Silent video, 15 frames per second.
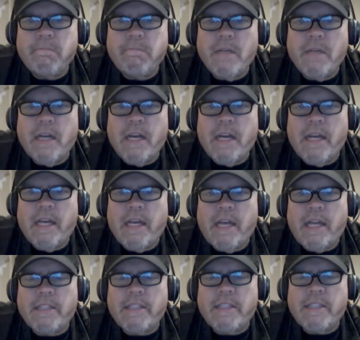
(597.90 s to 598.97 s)

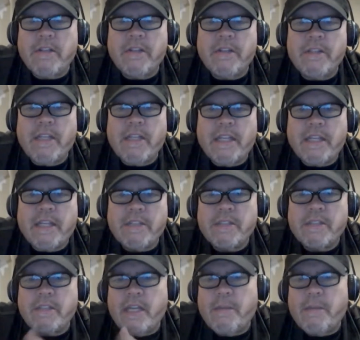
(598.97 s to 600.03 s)
it's clear that, like I was
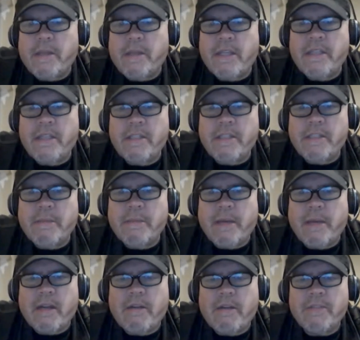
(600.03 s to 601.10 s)
saying about the
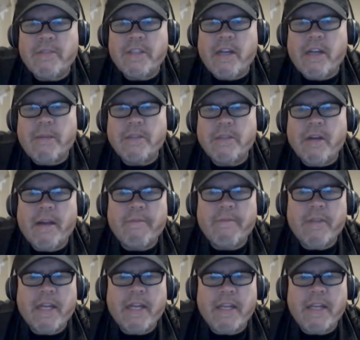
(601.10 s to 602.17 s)
diplomatic officer, and I'm sorry I'm
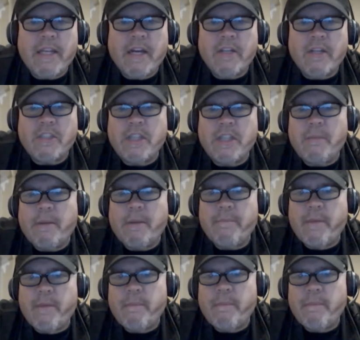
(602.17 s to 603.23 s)
forgetting the character's name.
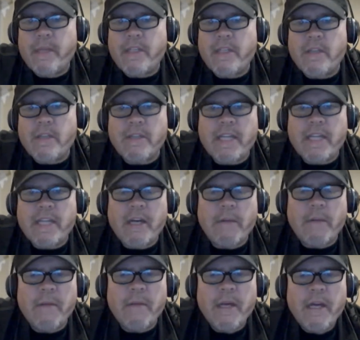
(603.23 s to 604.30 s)
I meant to look that up,
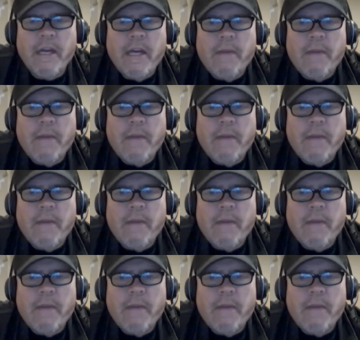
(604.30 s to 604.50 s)
but